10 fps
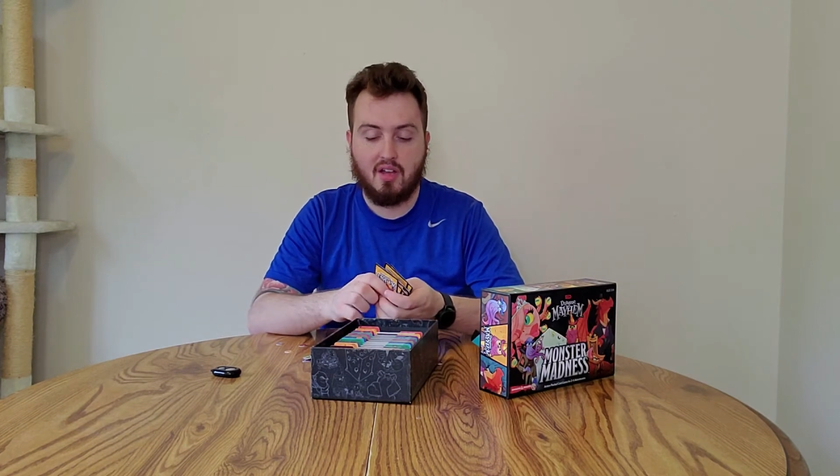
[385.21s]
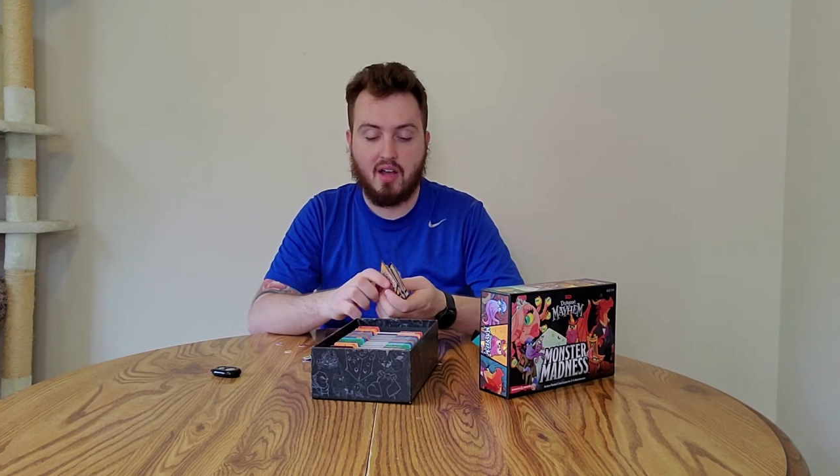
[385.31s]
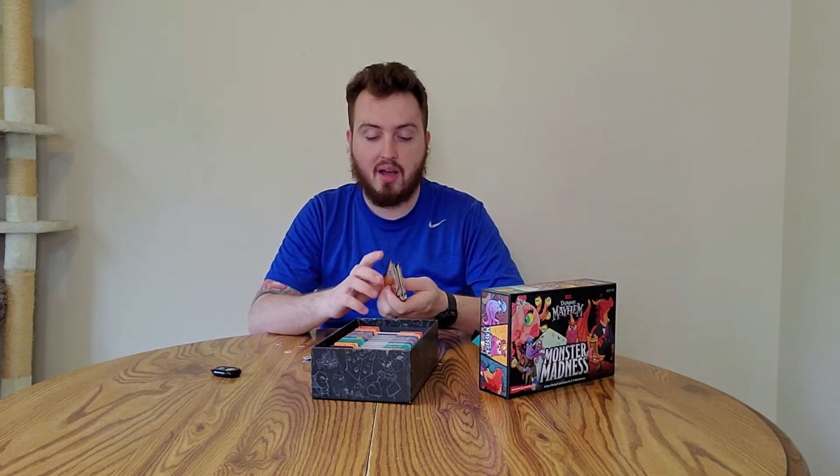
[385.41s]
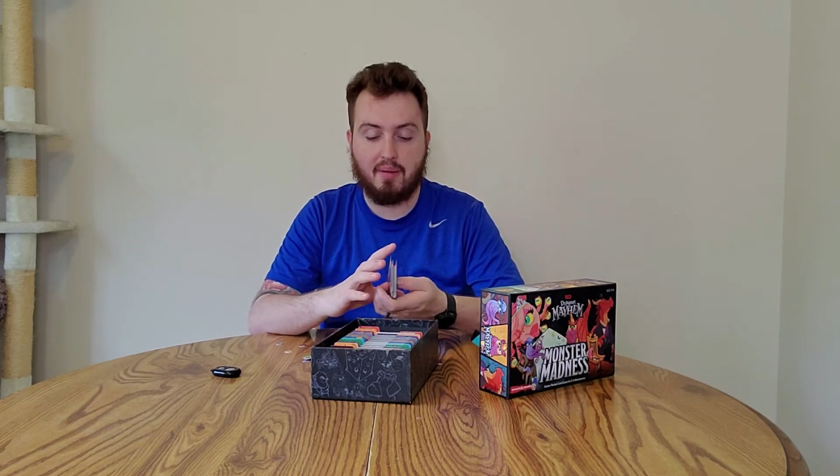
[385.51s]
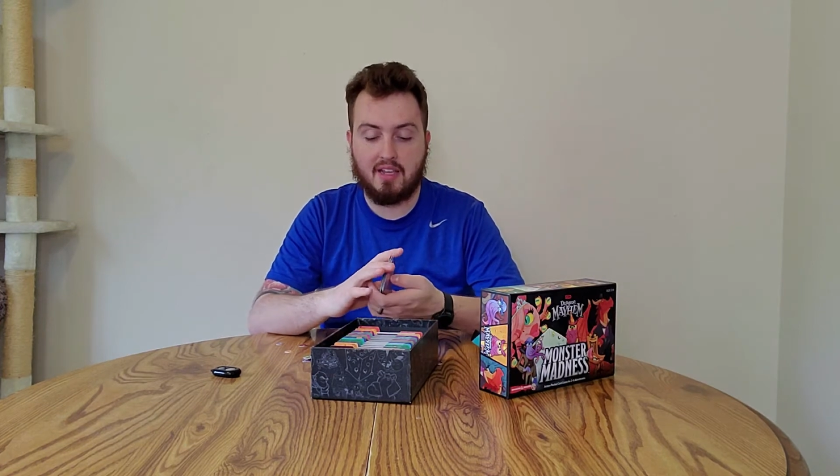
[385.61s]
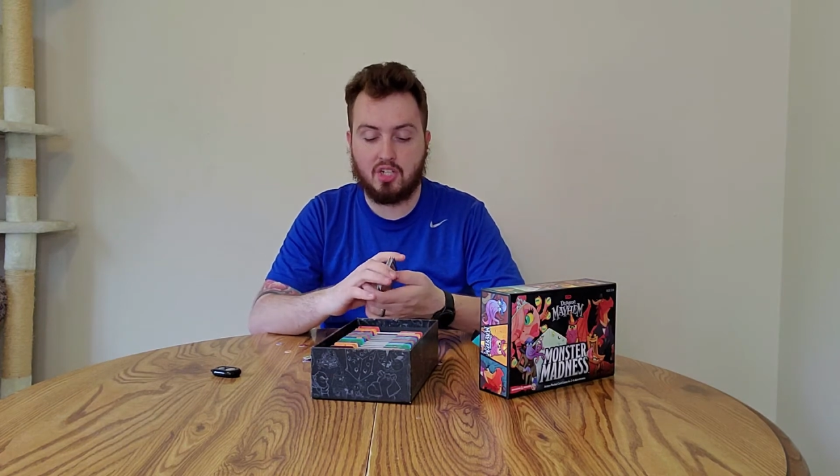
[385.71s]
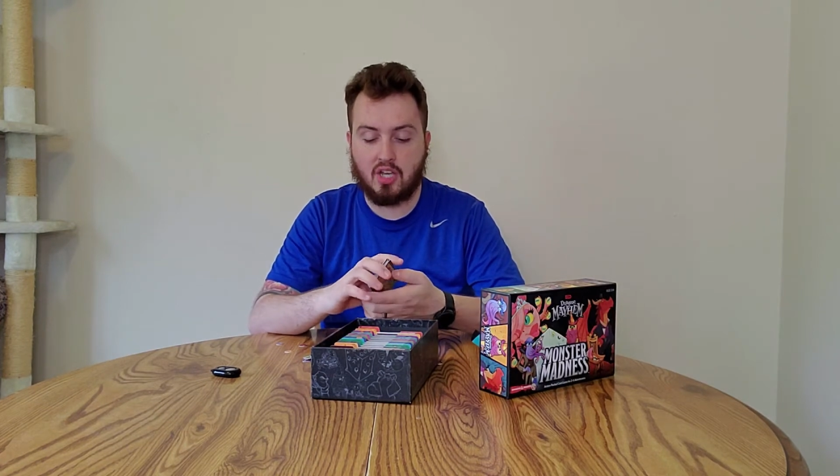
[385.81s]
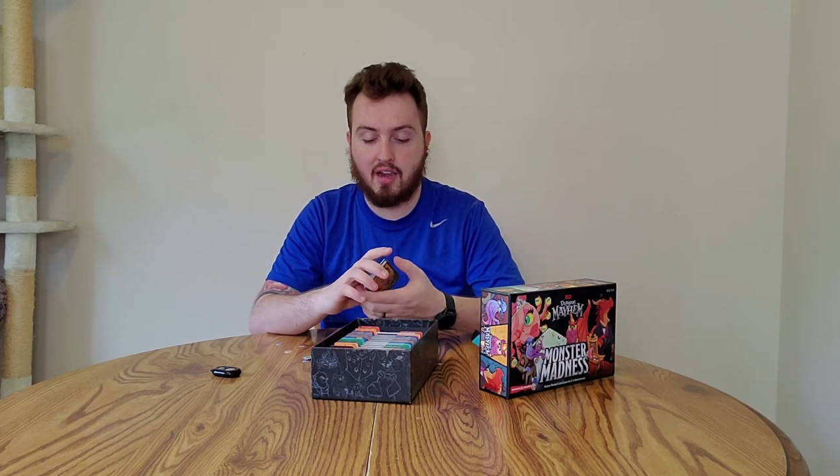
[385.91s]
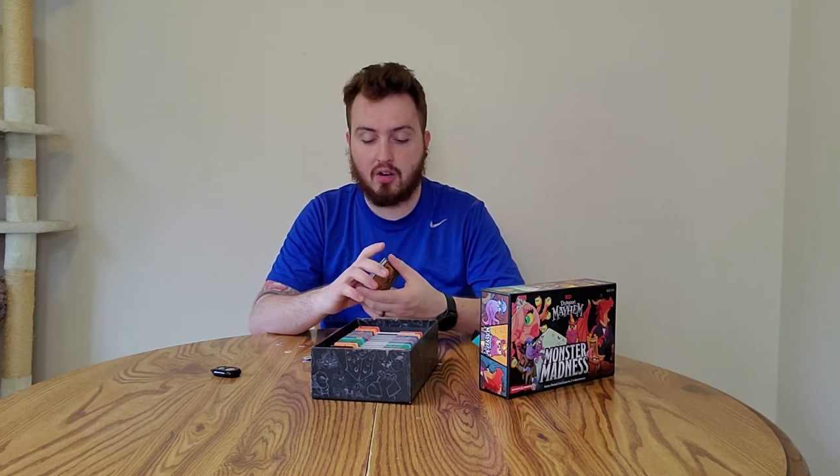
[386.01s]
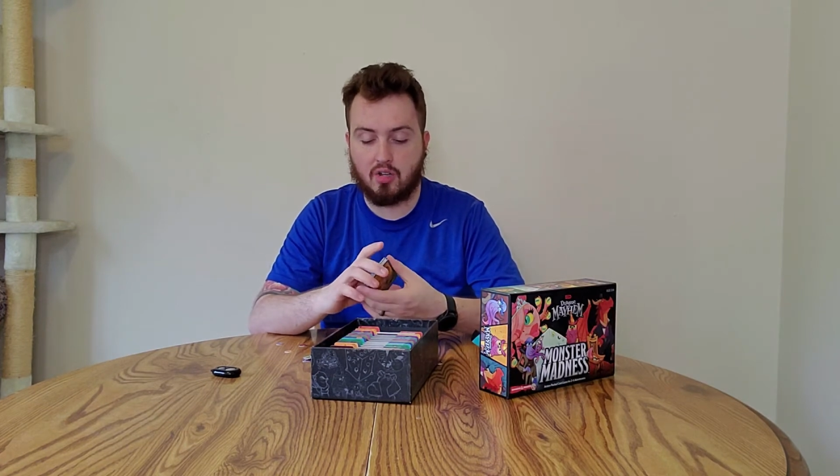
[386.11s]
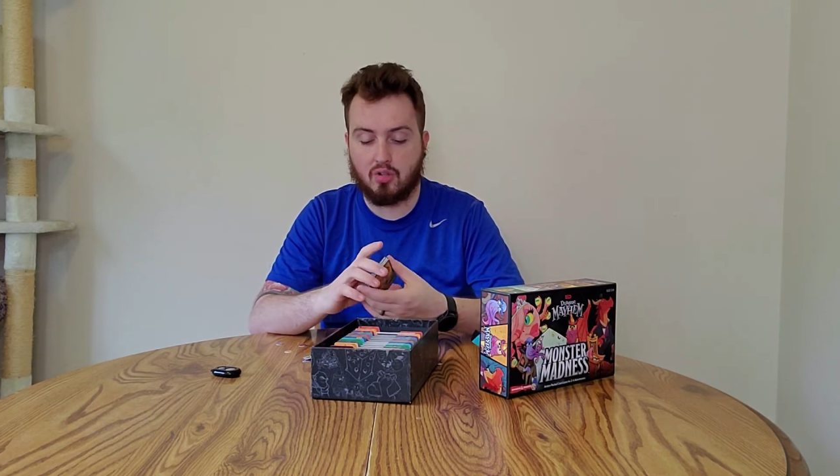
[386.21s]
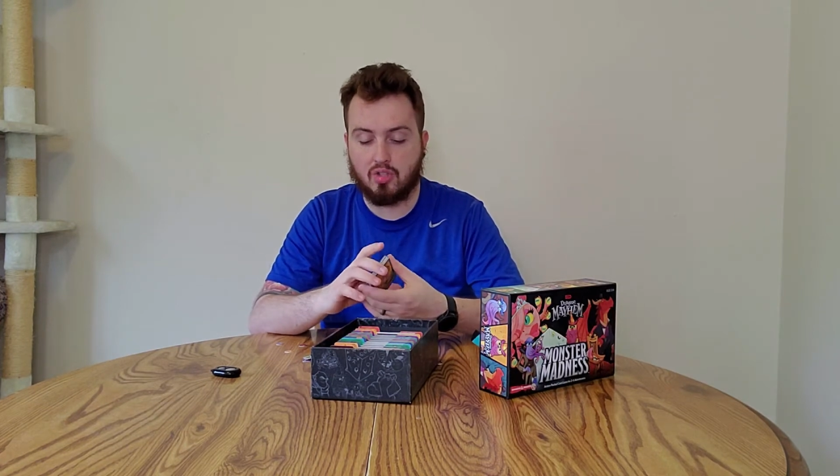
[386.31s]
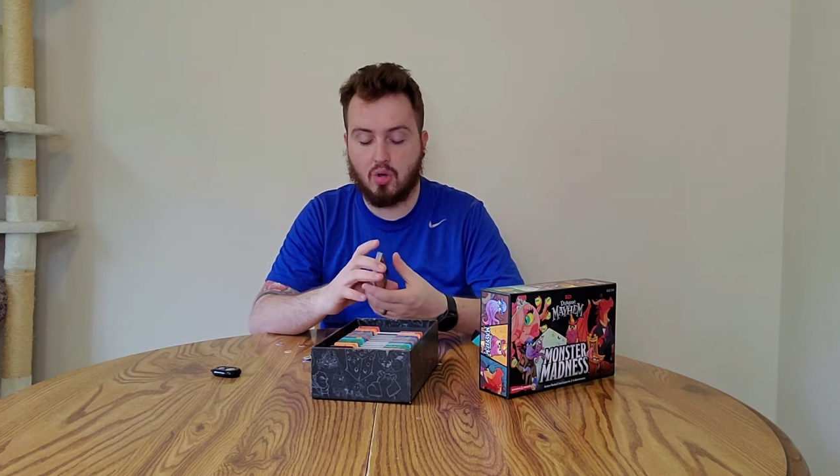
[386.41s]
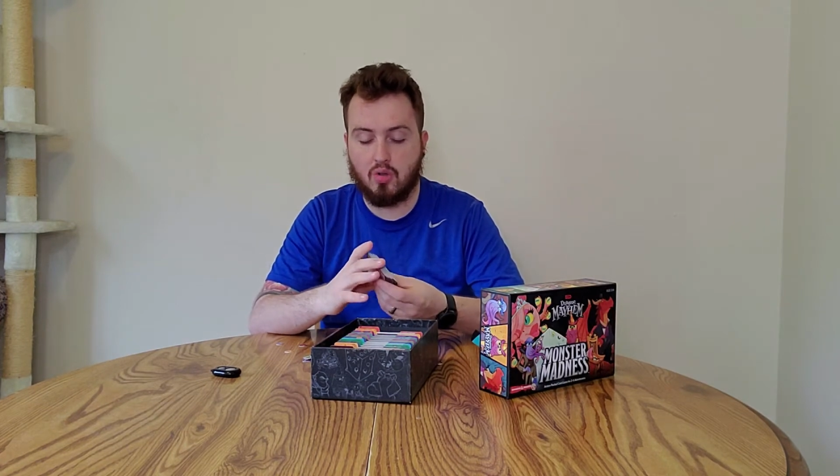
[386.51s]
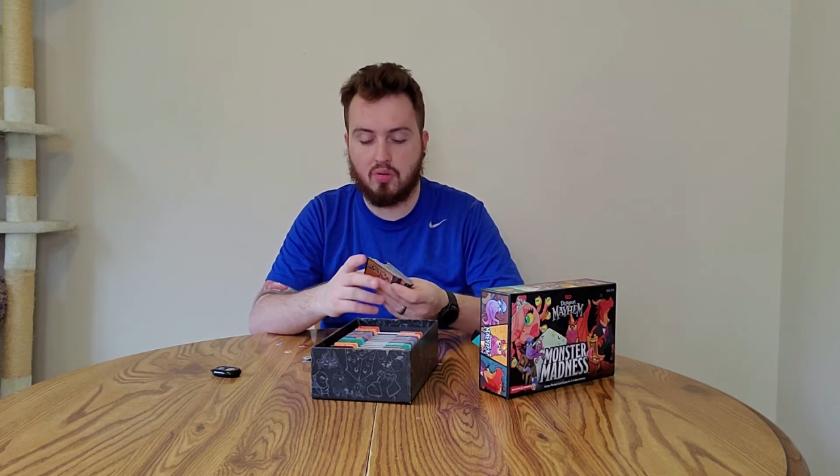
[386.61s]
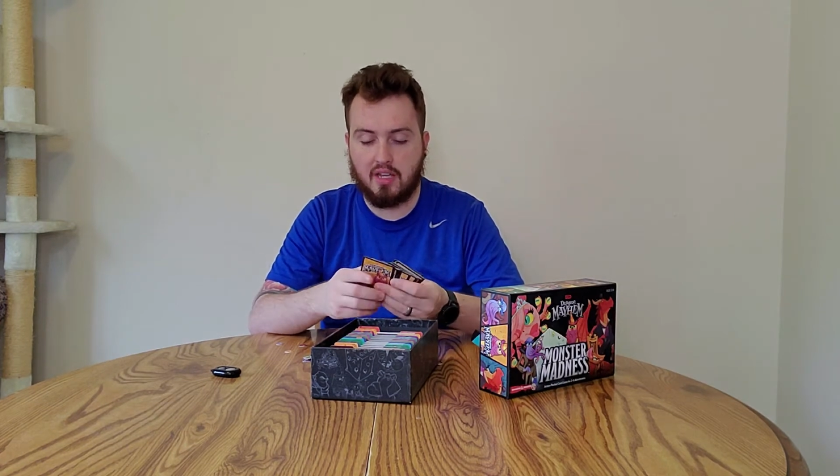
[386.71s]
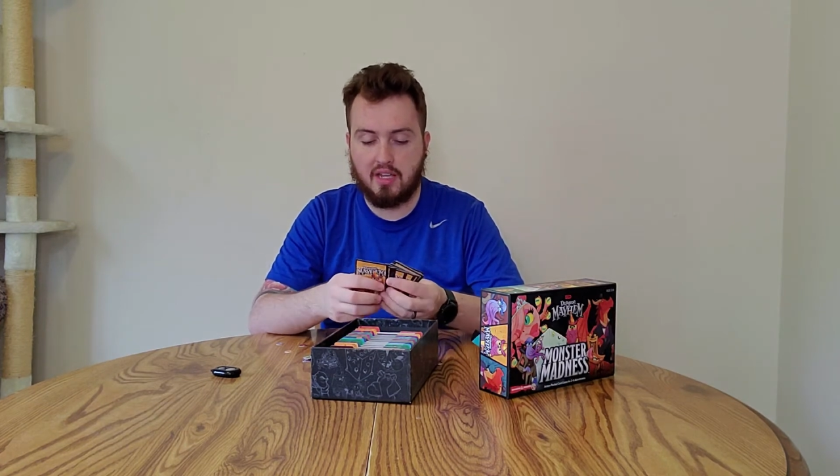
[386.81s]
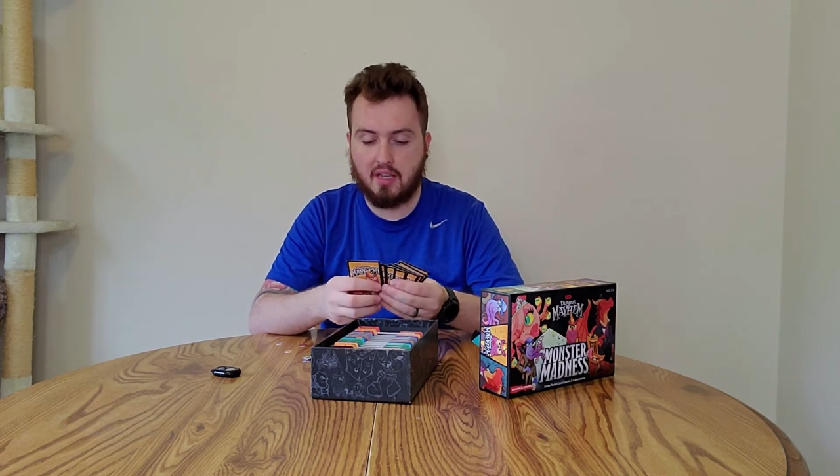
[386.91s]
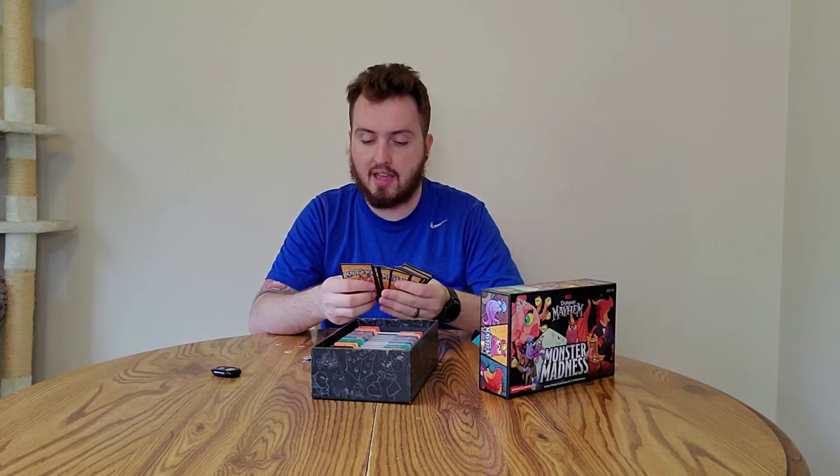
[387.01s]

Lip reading: But each character is so unique,